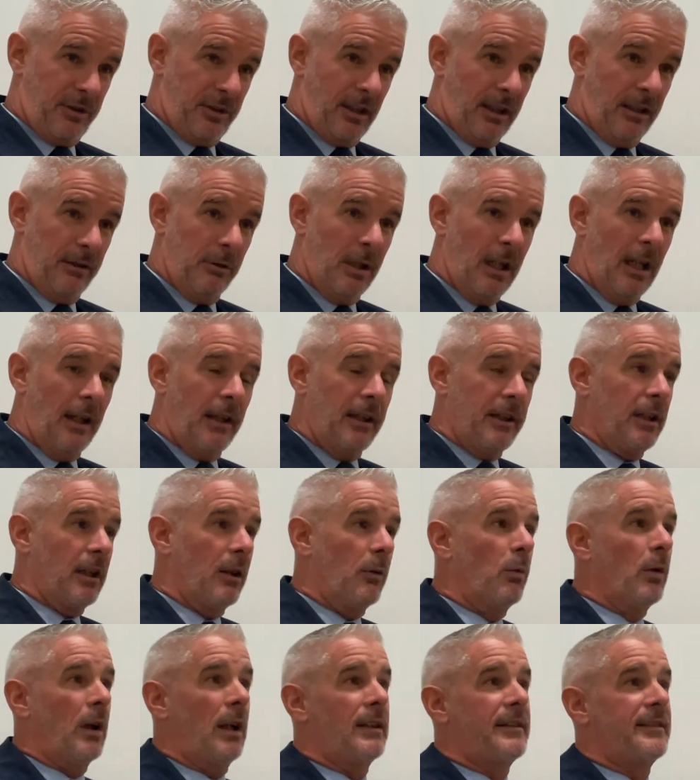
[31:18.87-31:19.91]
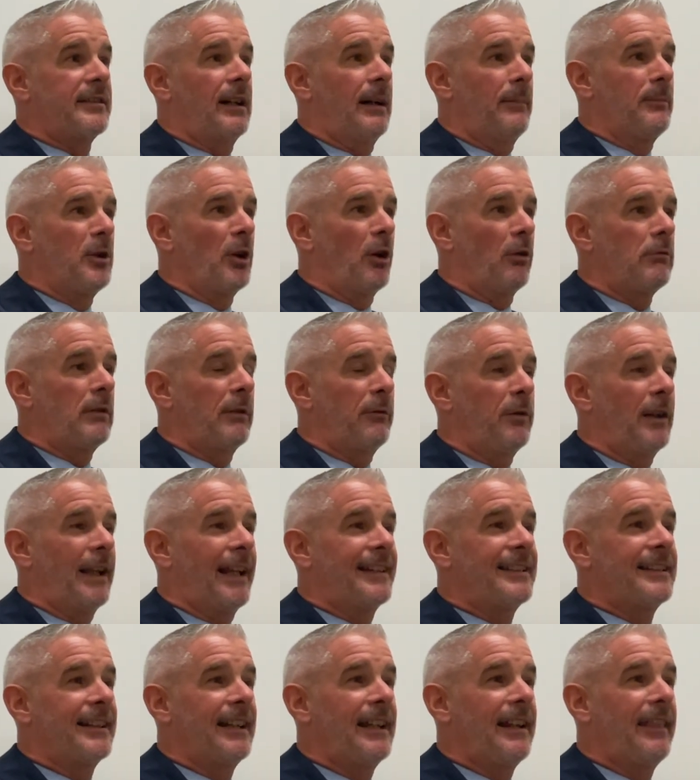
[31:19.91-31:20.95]
So, whilst I'm not
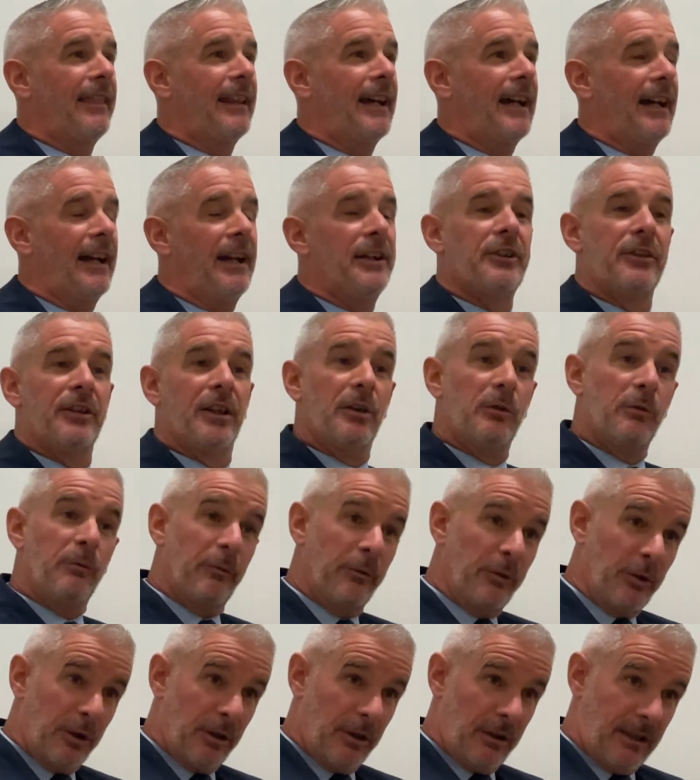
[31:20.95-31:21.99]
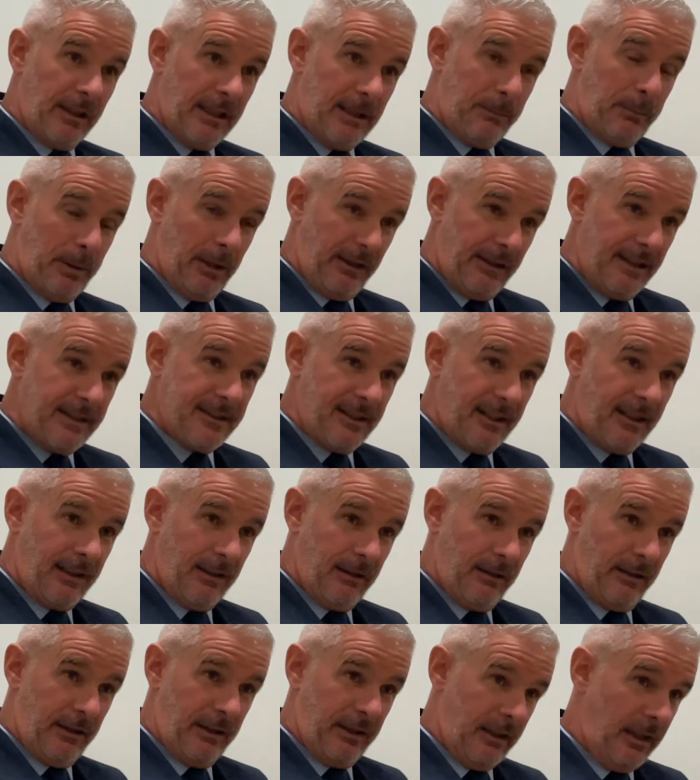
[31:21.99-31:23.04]
reflecting in that in an overtly political,